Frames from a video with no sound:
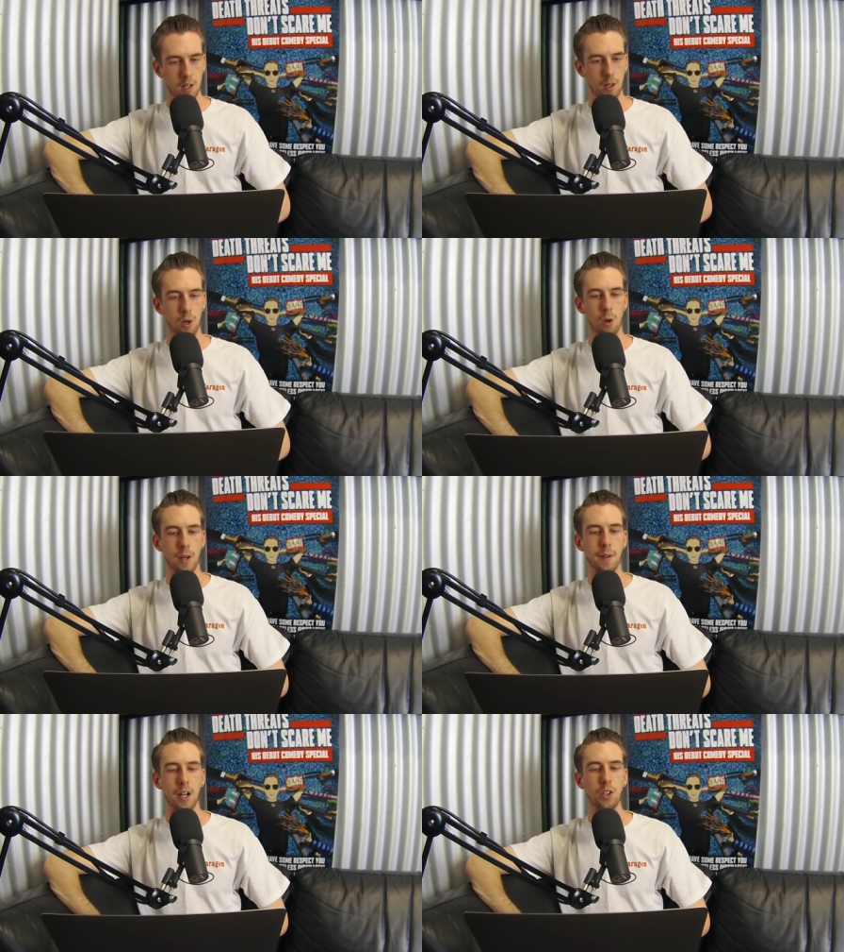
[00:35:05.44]
Oh,
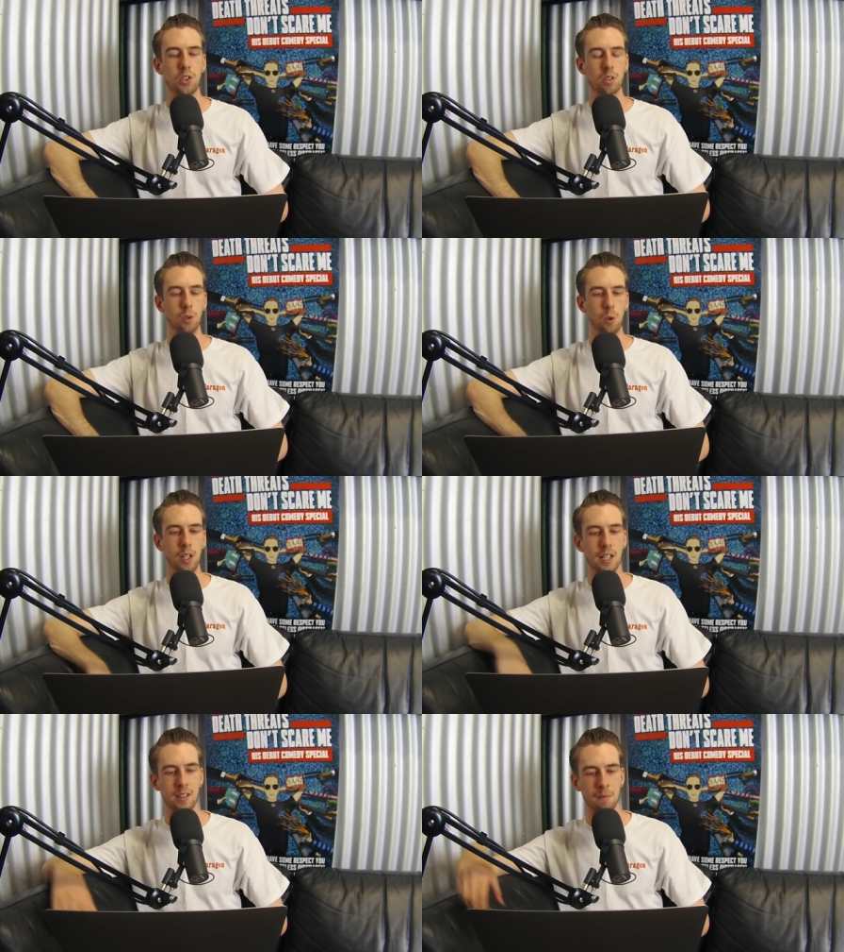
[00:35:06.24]
here we go.
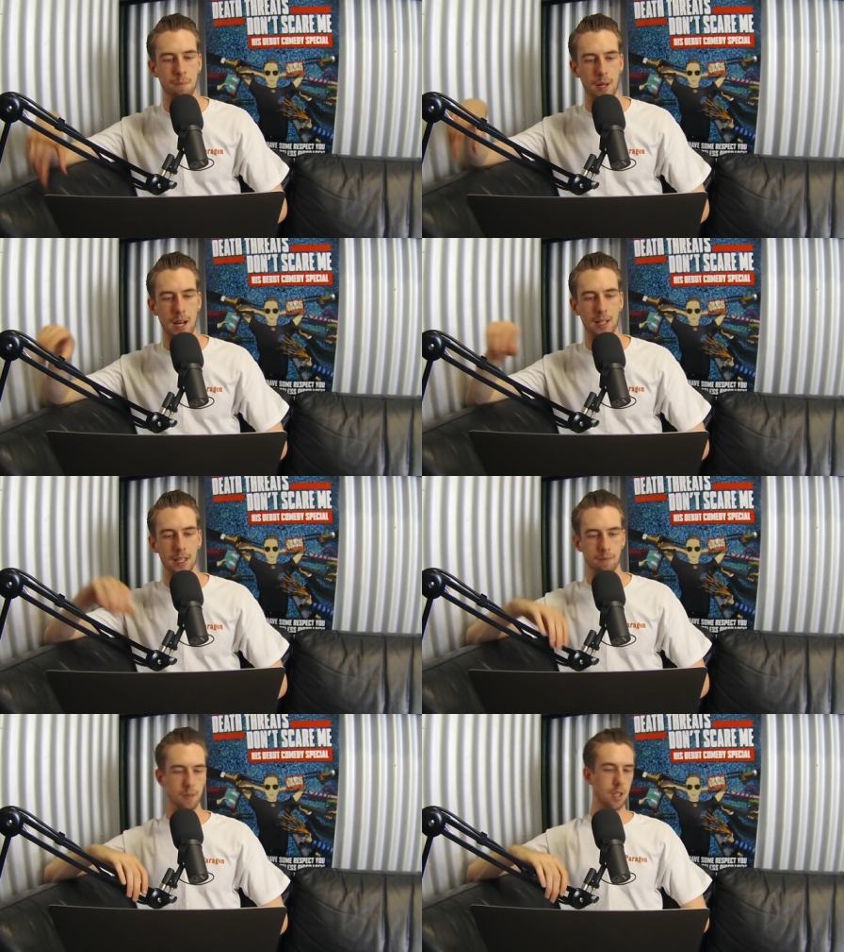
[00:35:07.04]
Schoolies in Bali.